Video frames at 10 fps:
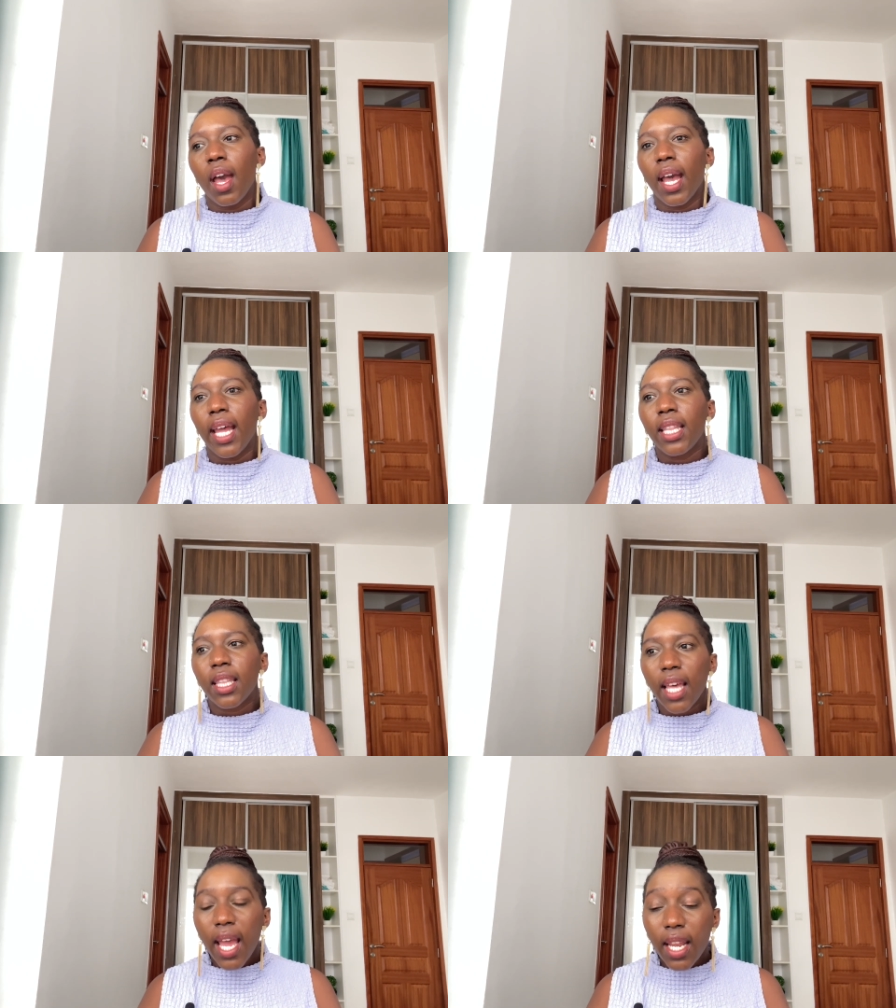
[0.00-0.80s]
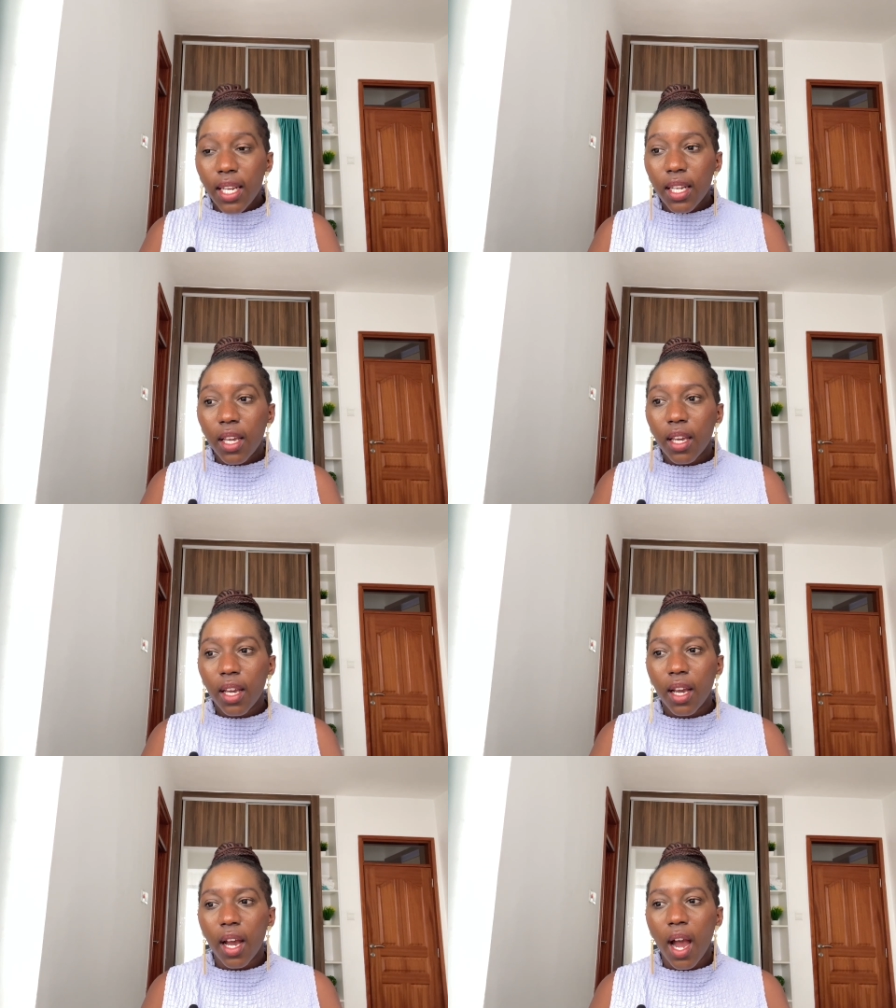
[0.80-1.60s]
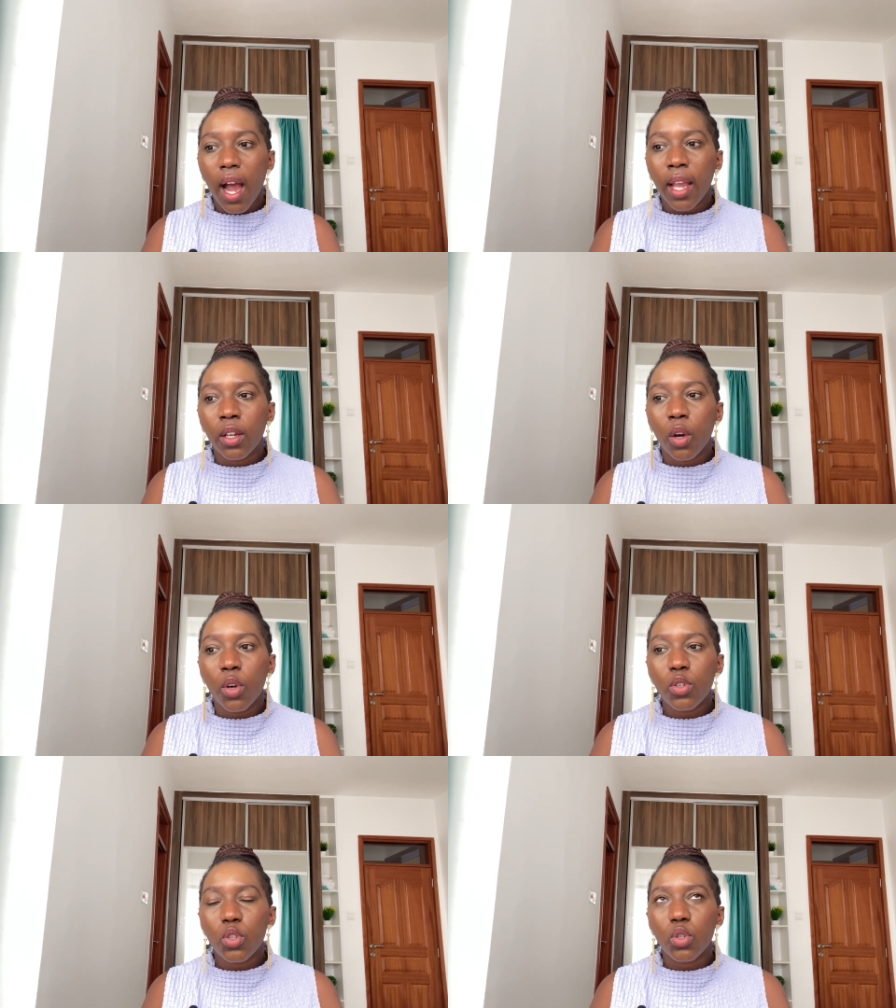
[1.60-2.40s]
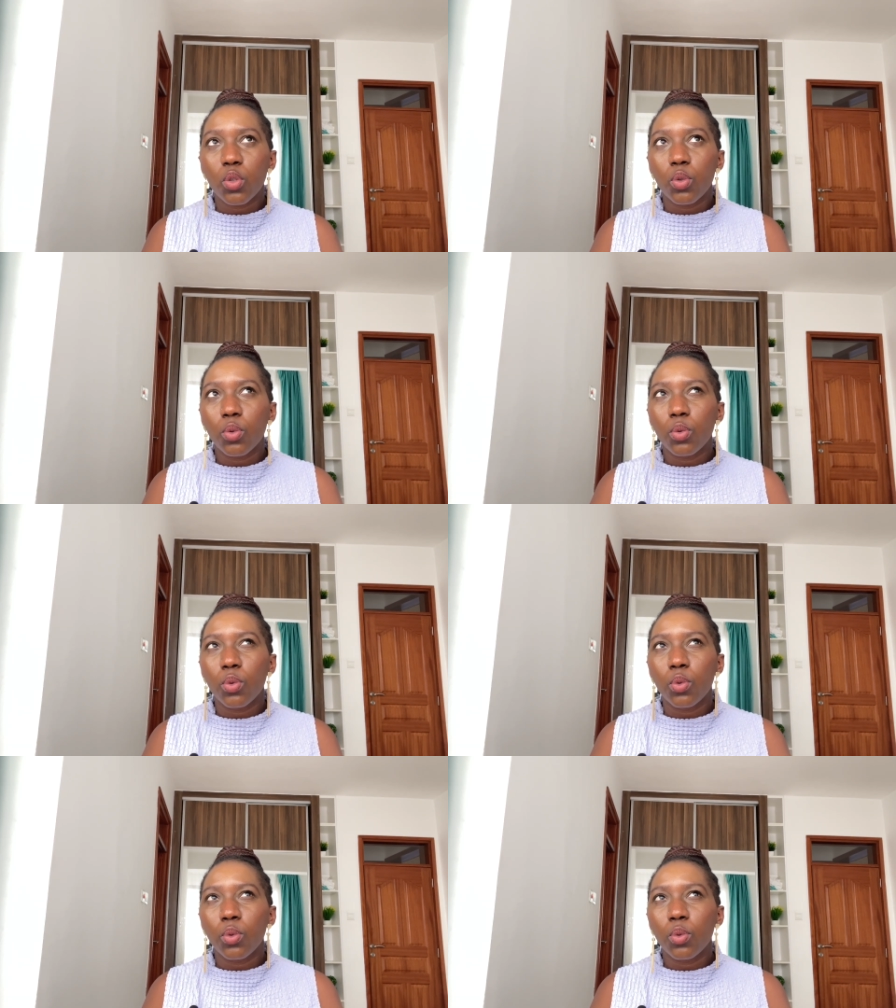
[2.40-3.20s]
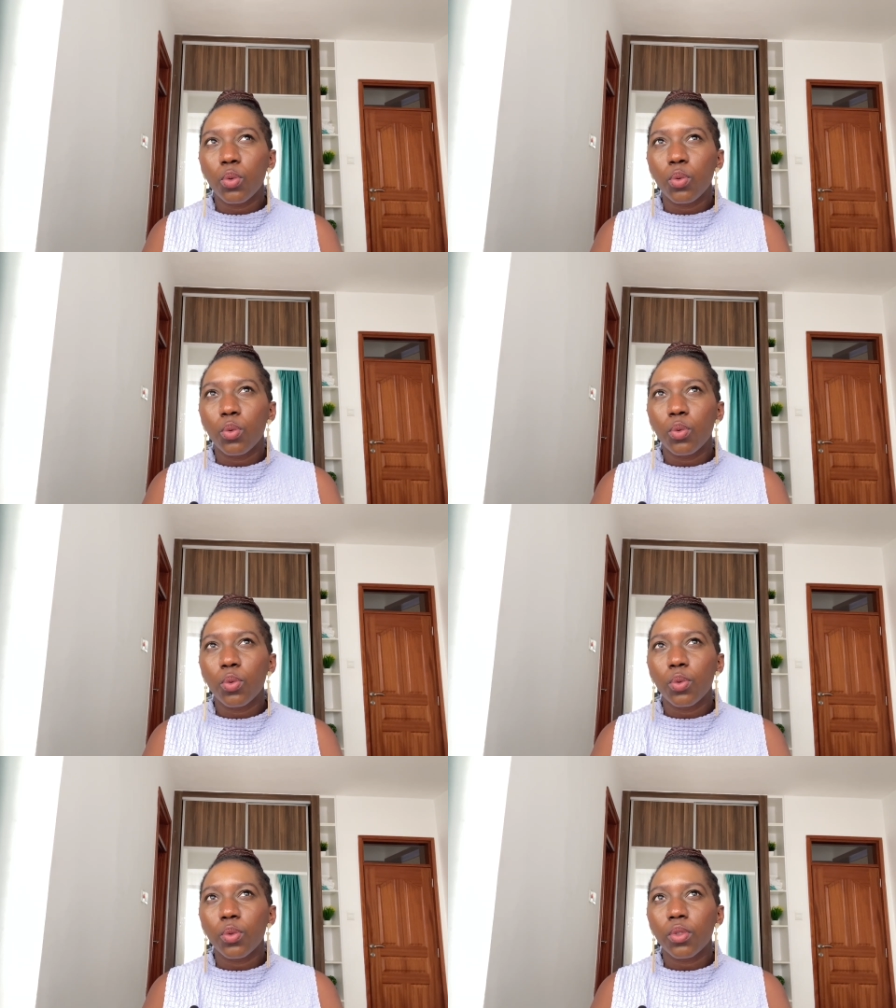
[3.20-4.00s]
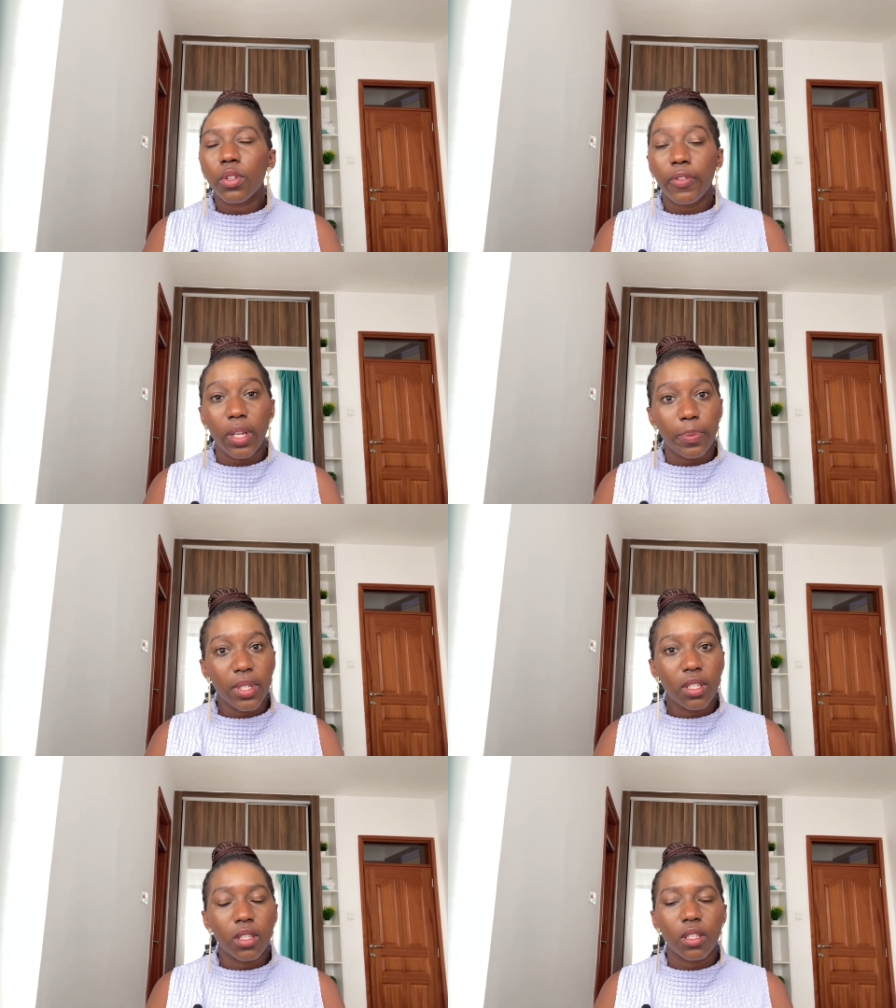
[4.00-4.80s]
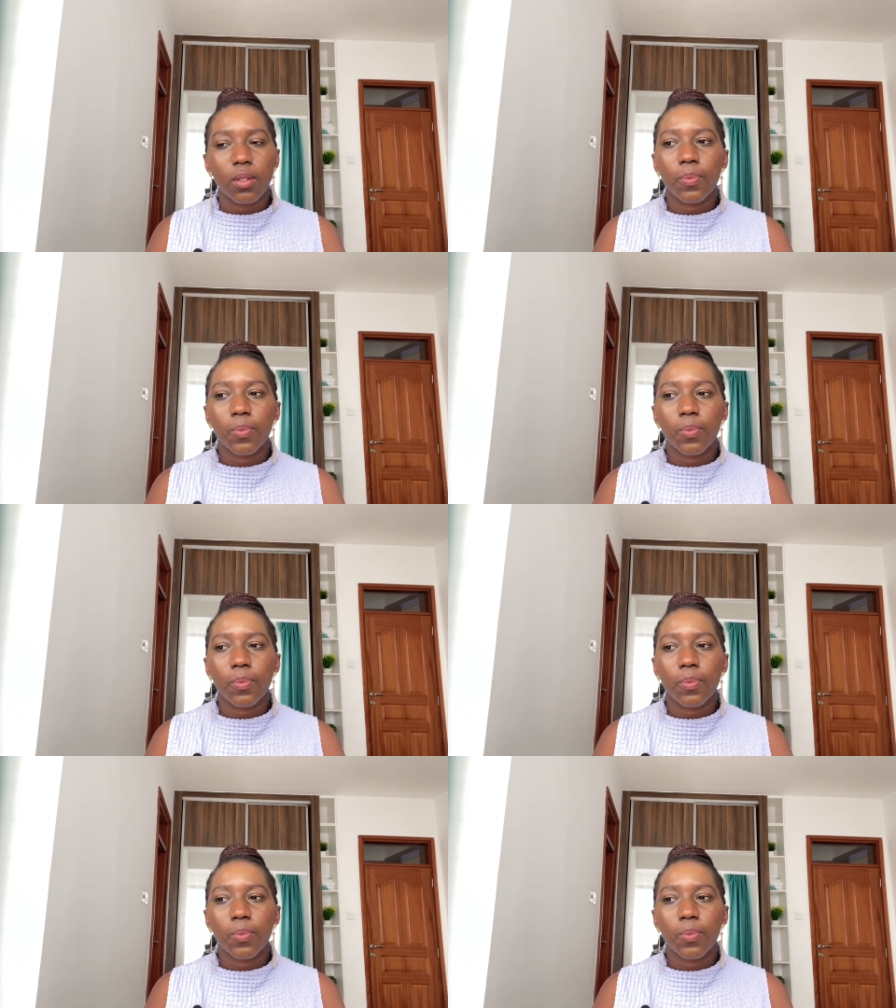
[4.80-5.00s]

And then I go to the Philippines.